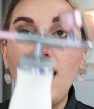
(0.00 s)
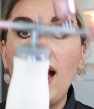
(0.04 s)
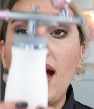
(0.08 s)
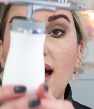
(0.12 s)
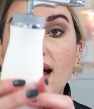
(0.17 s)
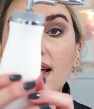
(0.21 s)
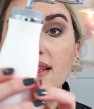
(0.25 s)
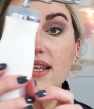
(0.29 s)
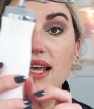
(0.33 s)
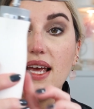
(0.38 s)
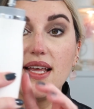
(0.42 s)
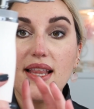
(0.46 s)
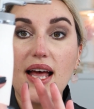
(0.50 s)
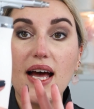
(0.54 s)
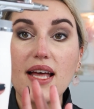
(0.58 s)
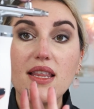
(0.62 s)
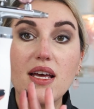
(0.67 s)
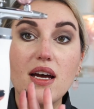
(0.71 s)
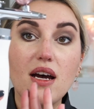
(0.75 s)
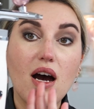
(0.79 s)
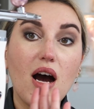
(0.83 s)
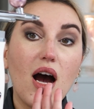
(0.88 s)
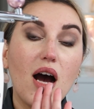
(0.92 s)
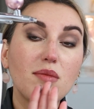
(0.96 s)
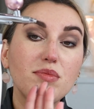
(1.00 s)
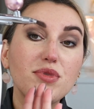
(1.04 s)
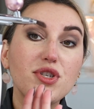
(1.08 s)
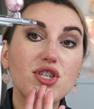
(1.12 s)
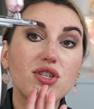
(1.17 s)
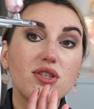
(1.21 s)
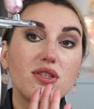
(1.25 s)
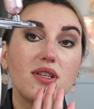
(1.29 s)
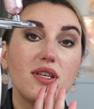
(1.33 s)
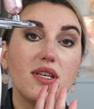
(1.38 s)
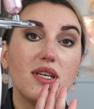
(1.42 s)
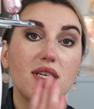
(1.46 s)
And another
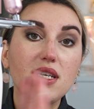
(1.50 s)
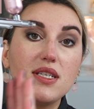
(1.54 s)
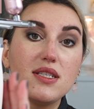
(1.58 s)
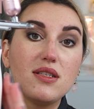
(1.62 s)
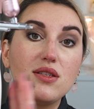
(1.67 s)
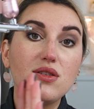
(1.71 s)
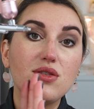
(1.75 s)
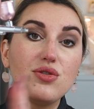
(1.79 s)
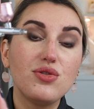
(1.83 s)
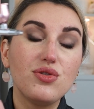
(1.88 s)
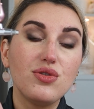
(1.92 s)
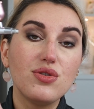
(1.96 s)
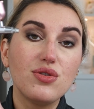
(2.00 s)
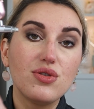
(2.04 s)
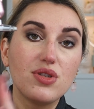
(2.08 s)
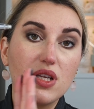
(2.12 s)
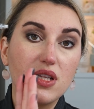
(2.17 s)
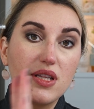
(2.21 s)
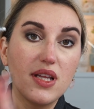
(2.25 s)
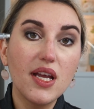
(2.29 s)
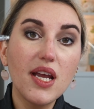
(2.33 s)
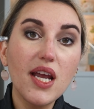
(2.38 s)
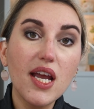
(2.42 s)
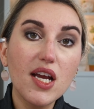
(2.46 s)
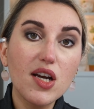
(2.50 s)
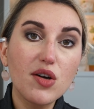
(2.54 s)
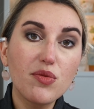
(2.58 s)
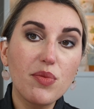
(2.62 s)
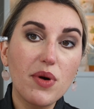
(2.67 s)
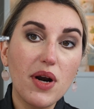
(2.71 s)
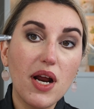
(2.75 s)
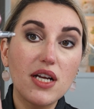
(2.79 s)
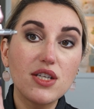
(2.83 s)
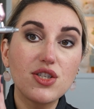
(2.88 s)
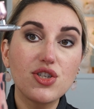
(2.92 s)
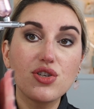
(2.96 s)
option is to use an
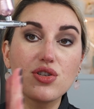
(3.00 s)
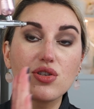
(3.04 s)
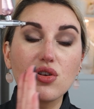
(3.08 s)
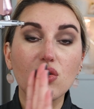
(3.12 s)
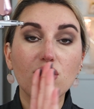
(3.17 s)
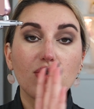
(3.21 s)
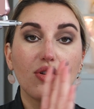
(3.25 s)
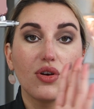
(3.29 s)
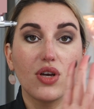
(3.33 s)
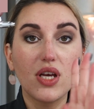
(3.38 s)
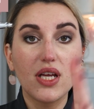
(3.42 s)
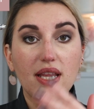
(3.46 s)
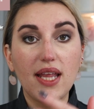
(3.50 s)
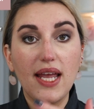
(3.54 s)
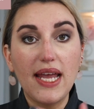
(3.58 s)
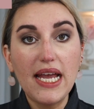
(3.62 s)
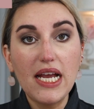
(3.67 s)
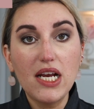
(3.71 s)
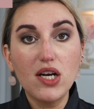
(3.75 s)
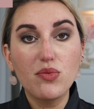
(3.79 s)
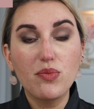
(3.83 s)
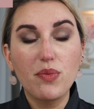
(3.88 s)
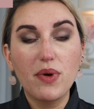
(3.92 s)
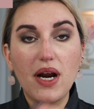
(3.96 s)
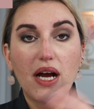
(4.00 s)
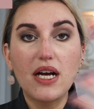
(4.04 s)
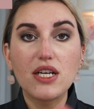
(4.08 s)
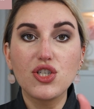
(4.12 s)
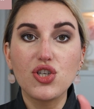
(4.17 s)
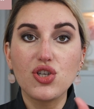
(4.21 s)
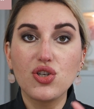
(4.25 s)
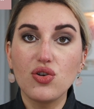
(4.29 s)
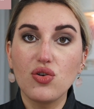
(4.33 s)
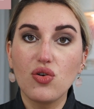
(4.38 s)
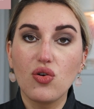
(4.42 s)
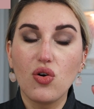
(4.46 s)
airbrush, so you can
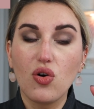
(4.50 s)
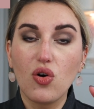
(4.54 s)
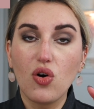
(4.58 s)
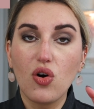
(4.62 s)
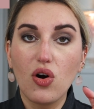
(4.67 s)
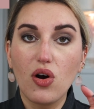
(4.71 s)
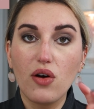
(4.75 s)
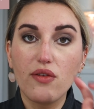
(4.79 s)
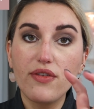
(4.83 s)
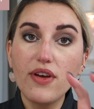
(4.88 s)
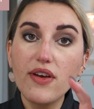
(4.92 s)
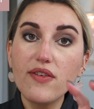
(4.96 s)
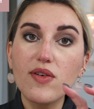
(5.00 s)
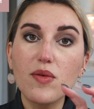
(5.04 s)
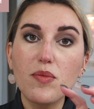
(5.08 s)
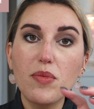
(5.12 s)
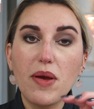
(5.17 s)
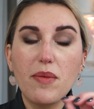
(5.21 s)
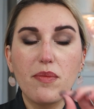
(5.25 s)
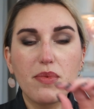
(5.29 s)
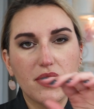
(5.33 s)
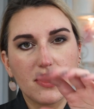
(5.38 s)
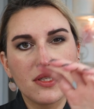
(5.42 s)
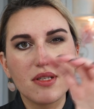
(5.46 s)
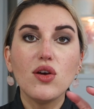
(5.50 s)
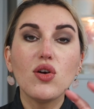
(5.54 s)
airbrush your Wafer paper.